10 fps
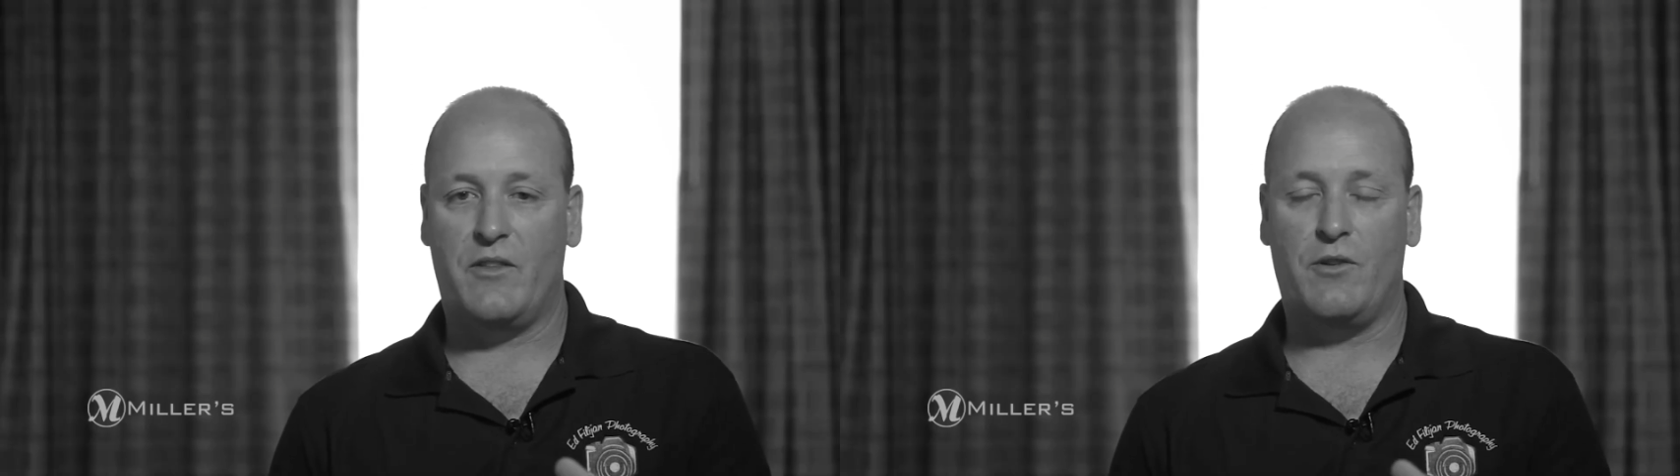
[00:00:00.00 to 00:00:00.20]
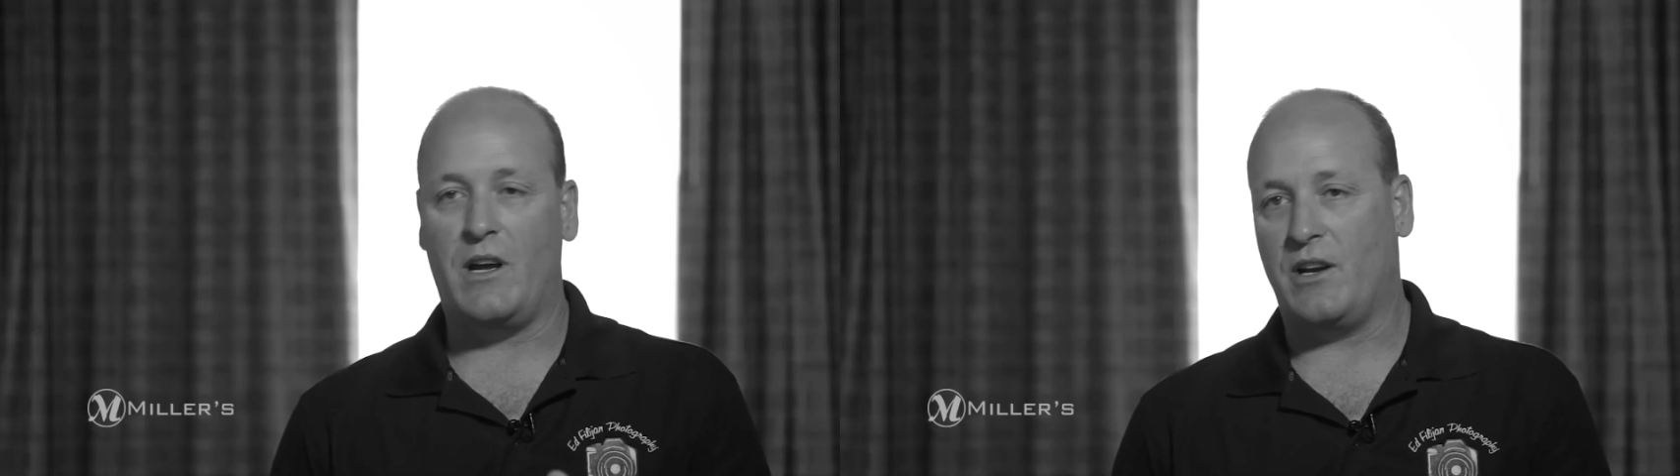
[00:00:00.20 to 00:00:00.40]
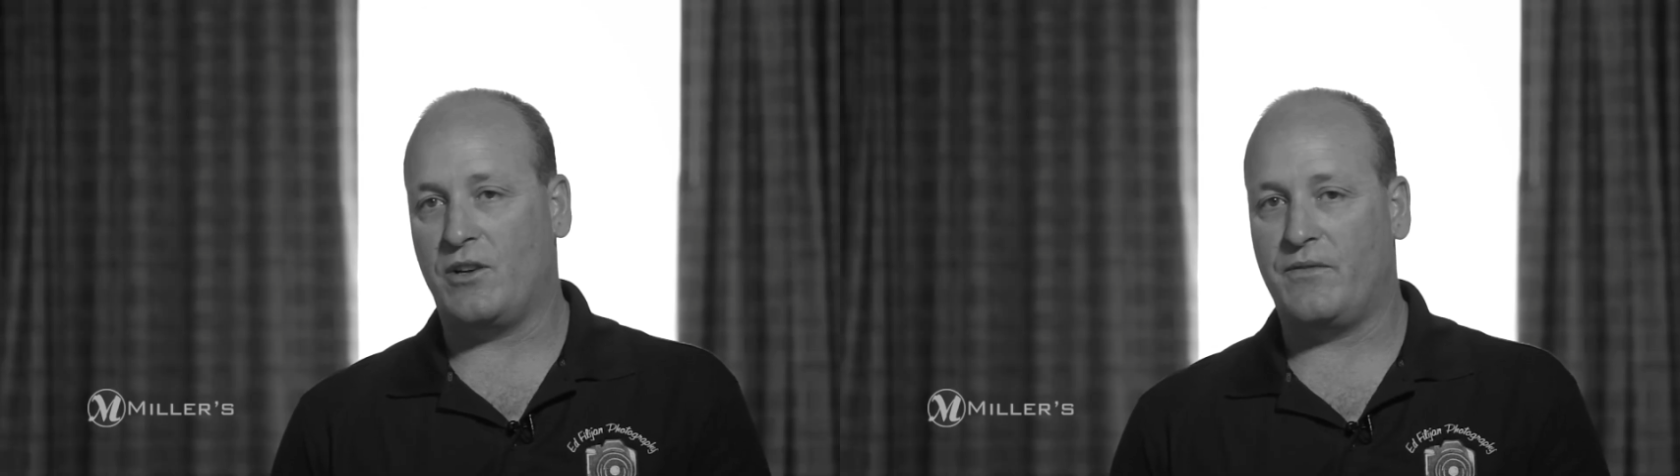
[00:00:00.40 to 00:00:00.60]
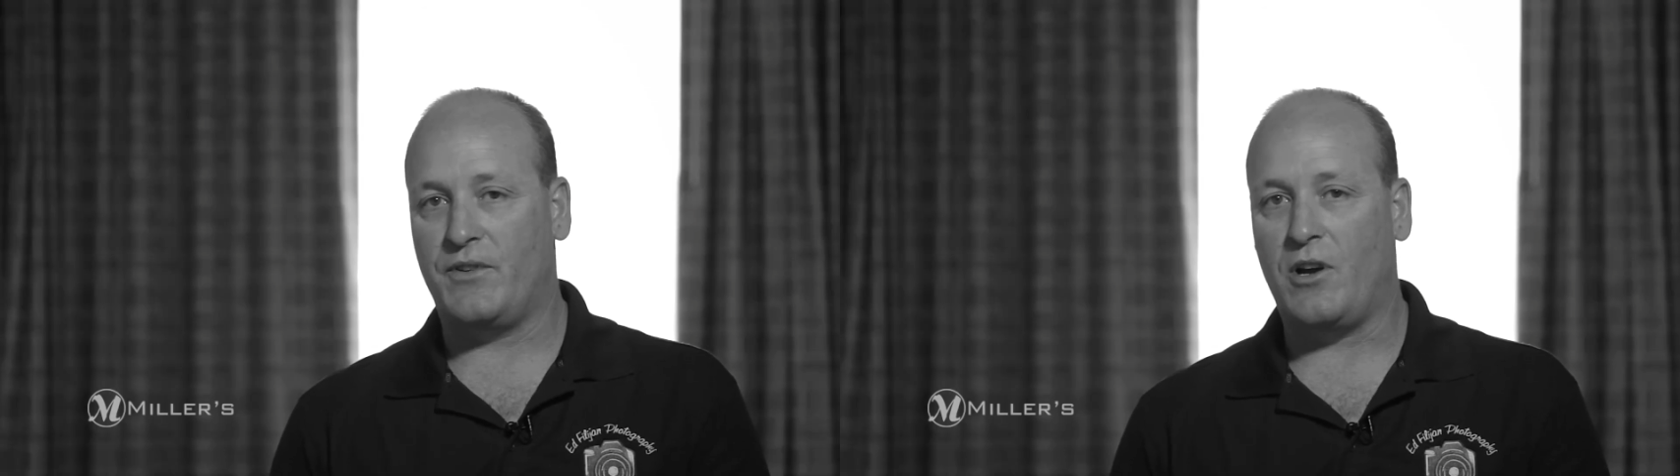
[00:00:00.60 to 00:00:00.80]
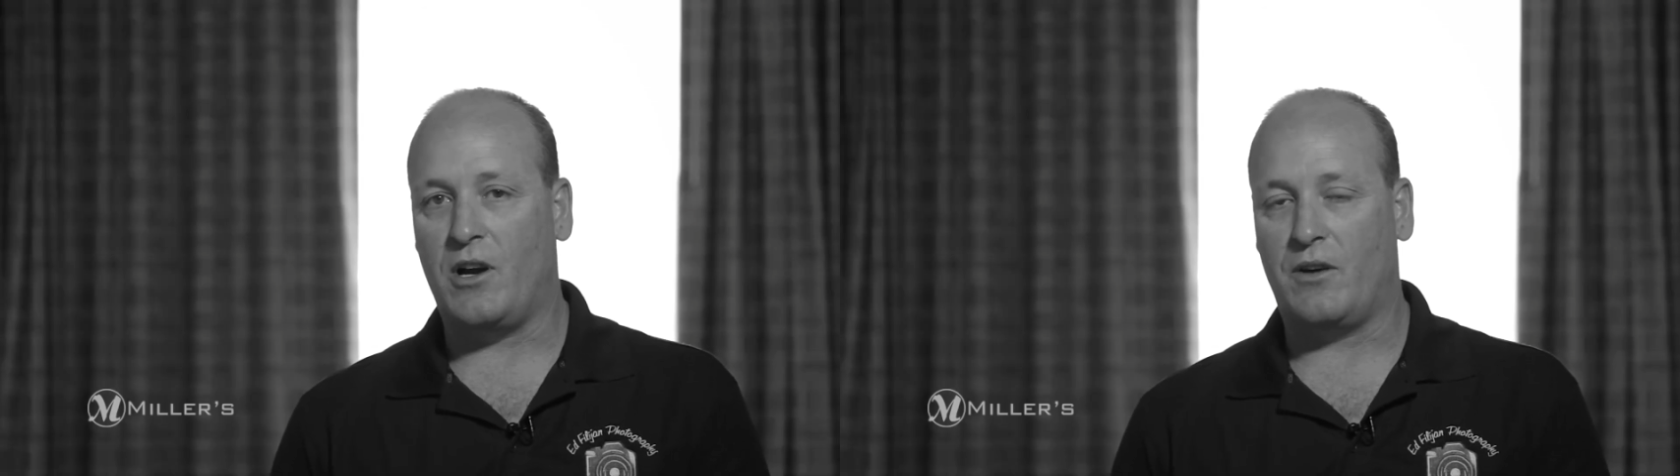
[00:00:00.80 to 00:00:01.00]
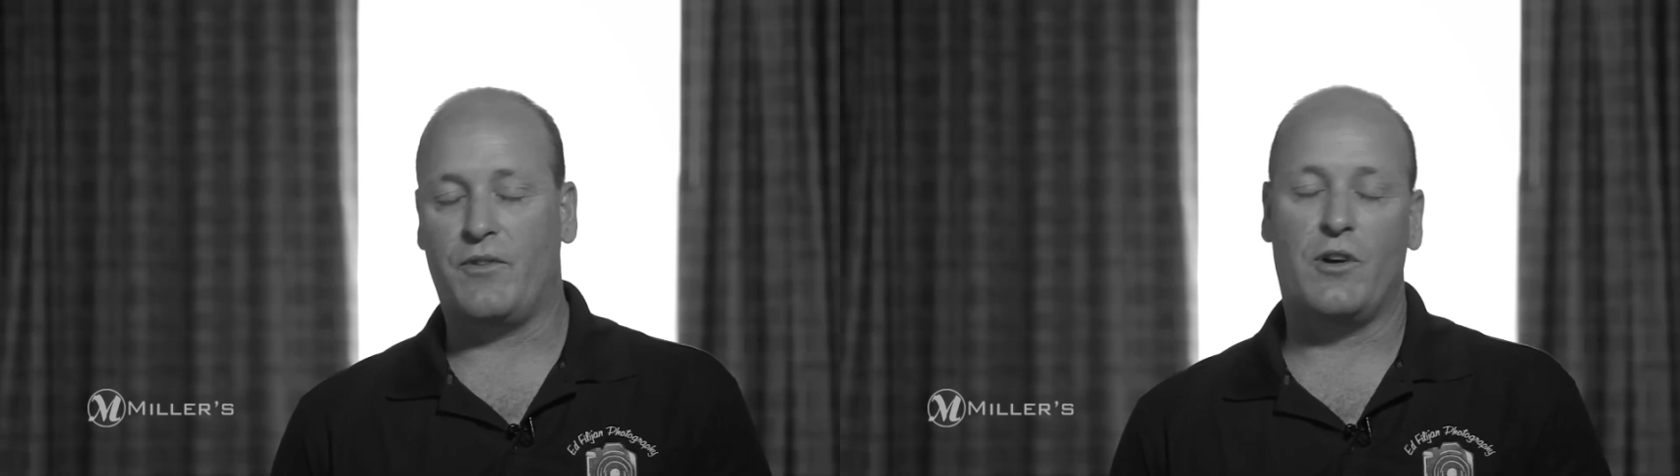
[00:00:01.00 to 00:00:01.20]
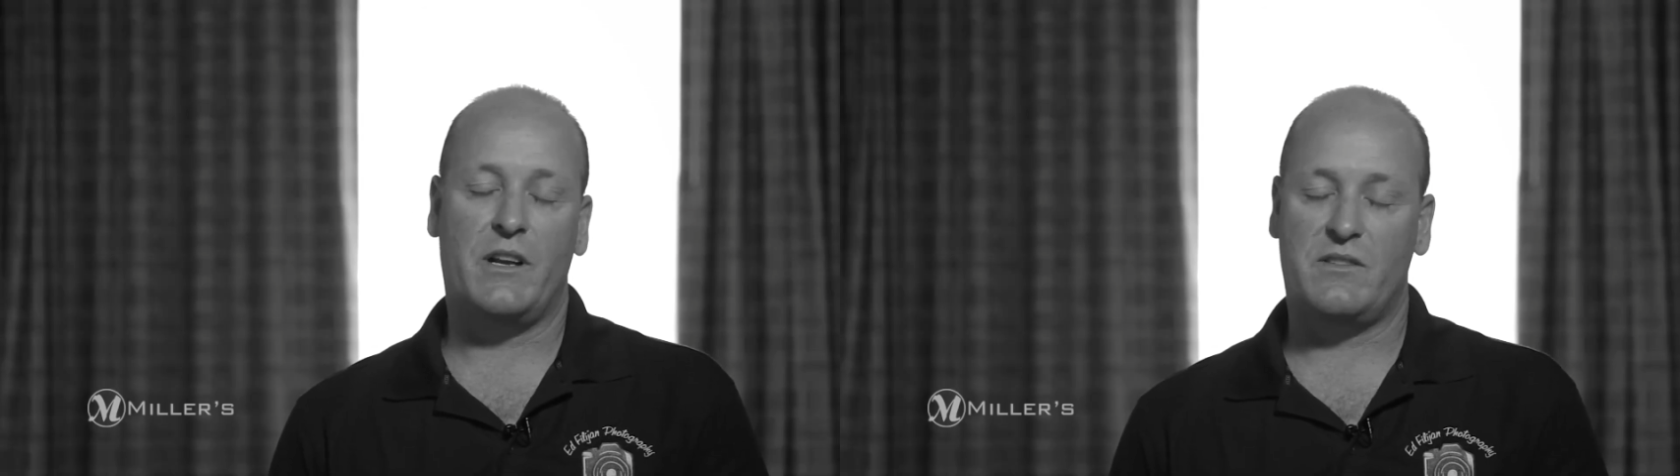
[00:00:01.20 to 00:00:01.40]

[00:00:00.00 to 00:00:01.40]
they're not a good photographer,